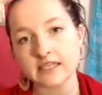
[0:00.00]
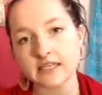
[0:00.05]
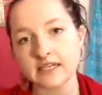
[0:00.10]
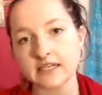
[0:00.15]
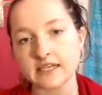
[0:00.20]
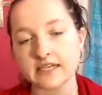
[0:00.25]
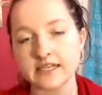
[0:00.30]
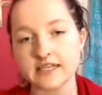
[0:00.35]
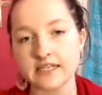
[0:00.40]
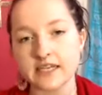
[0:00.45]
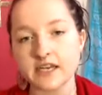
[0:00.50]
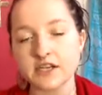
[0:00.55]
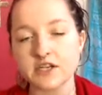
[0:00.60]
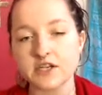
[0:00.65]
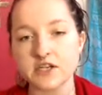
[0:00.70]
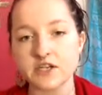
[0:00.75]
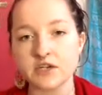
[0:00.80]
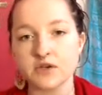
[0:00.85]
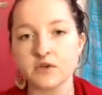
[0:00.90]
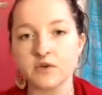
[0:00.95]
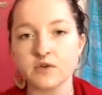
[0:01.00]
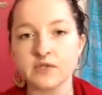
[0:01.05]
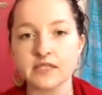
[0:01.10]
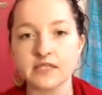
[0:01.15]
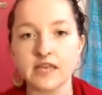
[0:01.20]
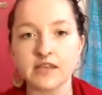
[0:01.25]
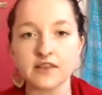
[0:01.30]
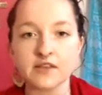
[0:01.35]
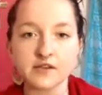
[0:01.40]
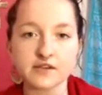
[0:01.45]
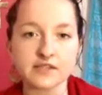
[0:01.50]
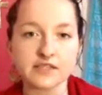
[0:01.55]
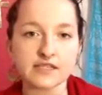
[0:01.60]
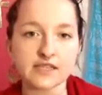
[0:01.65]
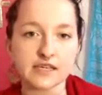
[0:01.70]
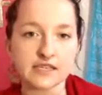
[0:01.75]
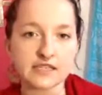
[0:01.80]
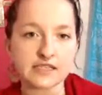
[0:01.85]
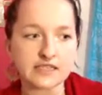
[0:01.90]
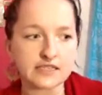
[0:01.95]
Like I said to you, is that there is
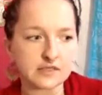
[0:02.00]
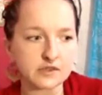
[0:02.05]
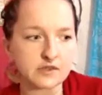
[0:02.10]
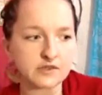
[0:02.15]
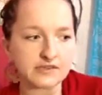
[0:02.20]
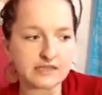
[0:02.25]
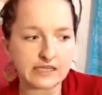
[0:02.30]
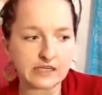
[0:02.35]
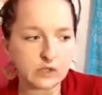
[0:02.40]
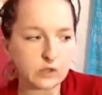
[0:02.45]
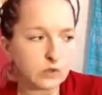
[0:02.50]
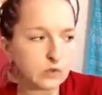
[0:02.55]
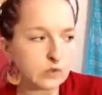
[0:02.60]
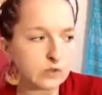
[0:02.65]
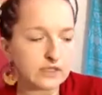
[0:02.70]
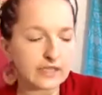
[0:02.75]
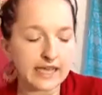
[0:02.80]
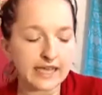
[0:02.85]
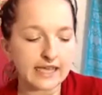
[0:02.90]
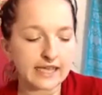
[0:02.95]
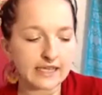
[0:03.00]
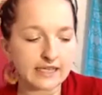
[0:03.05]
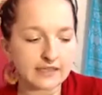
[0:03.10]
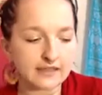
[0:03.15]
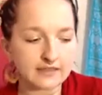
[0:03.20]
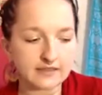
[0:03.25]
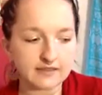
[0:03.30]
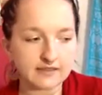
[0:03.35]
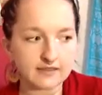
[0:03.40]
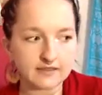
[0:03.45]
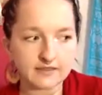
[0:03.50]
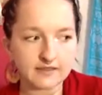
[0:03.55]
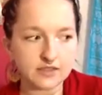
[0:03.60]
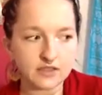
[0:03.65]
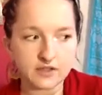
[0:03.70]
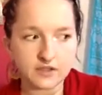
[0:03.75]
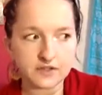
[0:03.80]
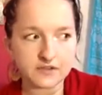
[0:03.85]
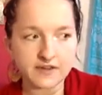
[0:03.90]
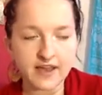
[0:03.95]
like this sort of like, ooh, like,
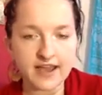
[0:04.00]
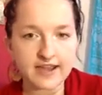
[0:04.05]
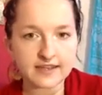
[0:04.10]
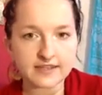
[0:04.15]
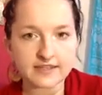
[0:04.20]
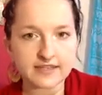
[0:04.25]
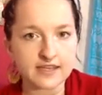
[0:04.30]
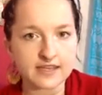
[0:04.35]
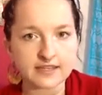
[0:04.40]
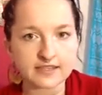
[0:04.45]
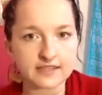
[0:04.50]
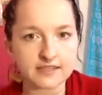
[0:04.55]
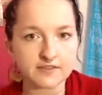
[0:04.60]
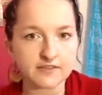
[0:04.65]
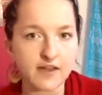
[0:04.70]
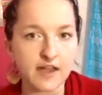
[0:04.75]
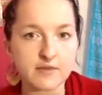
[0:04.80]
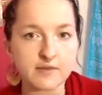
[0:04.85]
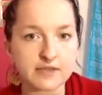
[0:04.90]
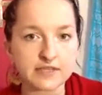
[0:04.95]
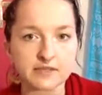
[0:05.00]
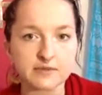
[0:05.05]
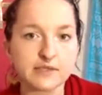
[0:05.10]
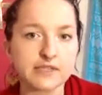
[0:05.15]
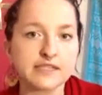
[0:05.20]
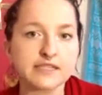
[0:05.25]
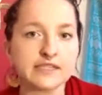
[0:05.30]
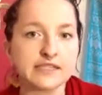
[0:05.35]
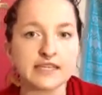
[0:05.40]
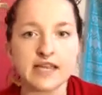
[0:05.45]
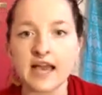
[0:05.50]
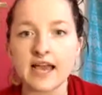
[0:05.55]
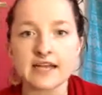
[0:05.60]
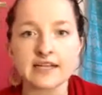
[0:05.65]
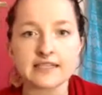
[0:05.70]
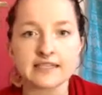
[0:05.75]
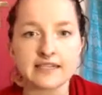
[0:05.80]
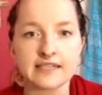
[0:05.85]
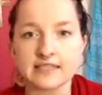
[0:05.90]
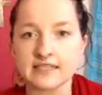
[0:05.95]
if I'm experiencing
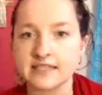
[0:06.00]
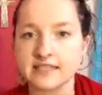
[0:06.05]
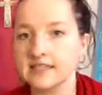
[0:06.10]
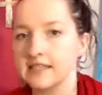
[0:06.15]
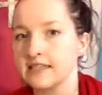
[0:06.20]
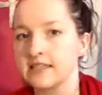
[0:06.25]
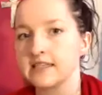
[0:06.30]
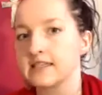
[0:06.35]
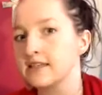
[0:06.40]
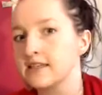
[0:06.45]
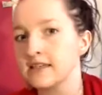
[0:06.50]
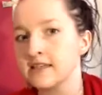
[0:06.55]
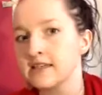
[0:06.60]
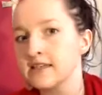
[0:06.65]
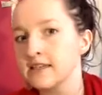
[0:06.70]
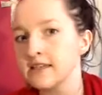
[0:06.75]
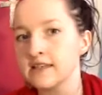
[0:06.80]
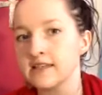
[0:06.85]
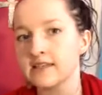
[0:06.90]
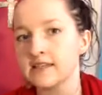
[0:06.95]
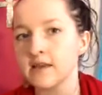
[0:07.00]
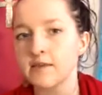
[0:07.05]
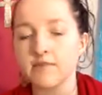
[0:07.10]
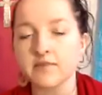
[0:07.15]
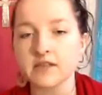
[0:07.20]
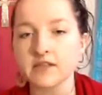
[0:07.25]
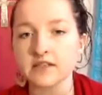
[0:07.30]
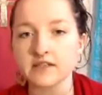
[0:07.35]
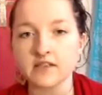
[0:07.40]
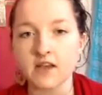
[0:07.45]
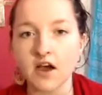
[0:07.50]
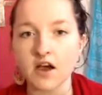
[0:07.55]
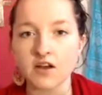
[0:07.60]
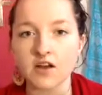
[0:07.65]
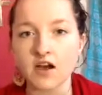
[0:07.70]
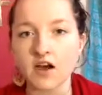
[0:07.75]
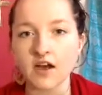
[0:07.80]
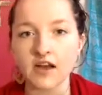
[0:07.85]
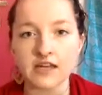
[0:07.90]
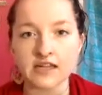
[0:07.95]
excess, then something's gone
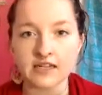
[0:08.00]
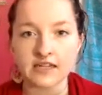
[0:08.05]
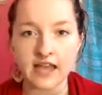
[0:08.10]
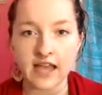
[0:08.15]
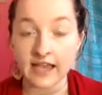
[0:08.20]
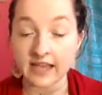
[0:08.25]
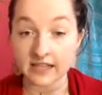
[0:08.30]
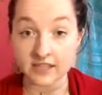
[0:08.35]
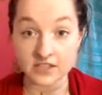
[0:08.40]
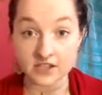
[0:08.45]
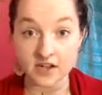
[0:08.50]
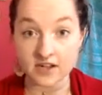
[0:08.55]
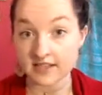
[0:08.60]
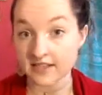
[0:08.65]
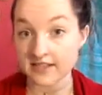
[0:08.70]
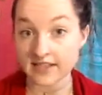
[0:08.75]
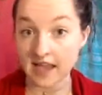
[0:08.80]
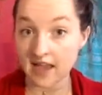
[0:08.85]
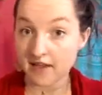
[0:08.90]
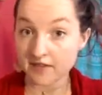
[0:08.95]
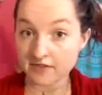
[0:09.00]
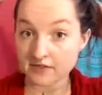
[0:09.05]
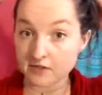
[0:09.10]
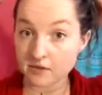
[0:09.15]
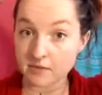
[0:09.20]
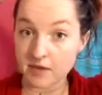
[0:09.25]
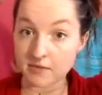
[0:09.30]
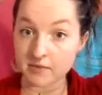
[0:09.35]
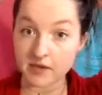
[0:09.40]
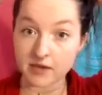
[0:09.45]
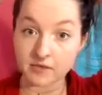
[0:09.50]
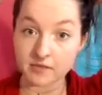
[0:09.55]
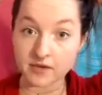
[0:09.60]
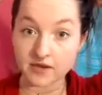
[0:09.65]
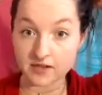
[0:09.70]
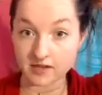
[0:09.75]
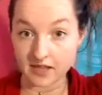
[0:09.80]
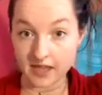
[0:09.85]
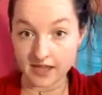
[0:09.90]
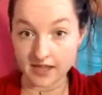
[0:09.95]
on and like it's not safe. So maybe I'm
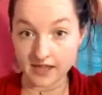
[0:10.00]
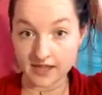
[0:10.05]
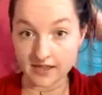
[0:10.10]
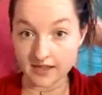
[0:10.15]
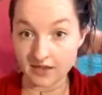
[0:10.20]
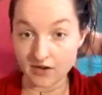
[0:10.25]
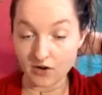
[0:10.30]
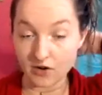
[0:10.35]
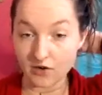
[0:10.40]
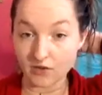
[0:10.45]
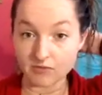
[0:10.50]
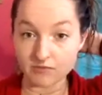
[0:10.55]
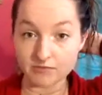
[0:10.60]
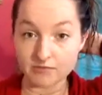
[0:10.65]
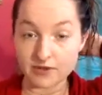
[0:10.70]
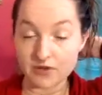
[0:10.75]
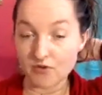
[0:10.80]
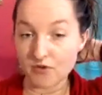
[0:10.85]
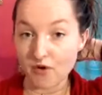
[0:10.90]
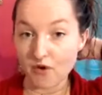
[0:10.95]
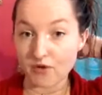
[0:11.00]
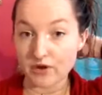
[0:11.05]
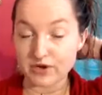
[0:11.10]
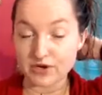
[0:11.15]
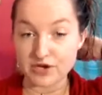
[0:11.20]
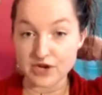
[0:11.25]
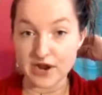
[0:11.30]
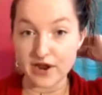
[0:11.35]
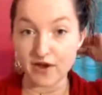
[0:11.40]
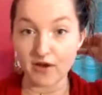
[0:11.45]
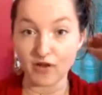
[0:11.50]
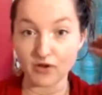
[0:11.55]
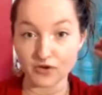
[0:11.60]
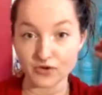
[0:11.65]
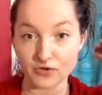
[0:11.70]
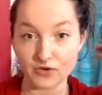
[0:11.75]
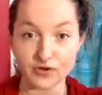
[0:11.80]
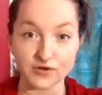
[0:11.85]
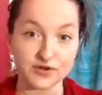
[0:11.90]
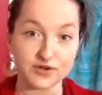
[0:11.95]
gonna like, be thrown in jail or
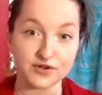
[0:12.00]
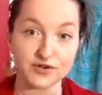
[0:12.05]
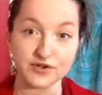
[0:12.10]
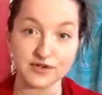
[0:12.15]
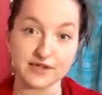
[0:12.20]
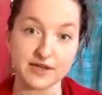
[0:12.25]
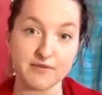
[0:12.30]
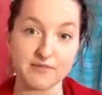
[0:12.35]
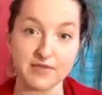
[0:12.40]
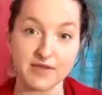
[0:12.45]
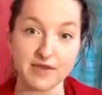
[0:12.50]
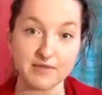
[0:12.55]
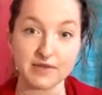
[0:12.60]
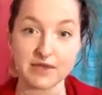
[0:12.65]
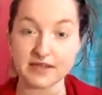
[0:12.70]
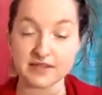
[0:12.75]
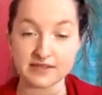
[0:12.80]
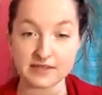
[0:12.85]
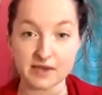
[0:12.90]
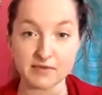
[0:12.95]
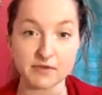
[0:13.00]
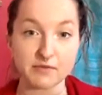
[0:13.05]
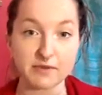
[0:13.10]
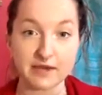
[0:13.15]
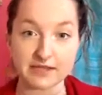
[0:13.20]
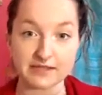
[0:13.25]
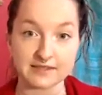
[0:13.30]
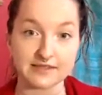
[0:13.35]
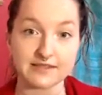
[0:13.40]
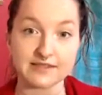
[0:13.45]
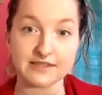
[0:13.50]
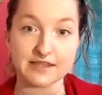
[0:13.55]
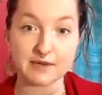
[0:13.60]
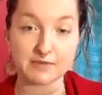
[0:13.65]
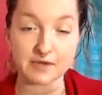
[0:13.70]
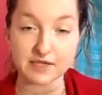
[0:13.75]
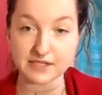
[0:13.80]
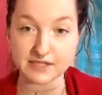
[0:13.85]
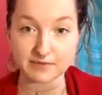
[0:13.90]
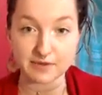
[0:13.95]
tortured or something because I'm a peasant and I'm
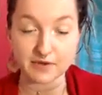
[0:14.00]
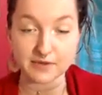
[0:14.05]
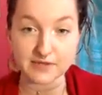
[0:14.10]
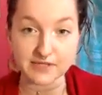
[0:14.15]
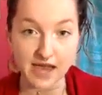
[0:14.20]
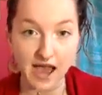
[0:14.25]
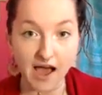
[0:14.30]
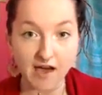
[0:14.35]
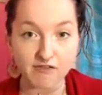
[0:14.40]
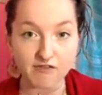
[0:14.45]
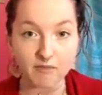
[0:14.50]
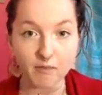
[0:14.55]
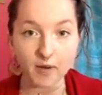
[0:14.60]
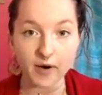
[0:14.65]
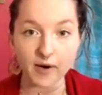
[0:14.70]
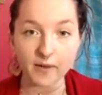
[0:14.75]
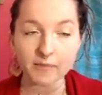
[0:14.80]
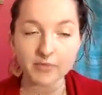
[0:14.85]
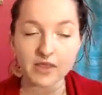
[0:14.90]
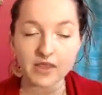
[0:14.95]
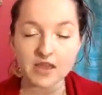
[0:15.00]
not supposed to have more.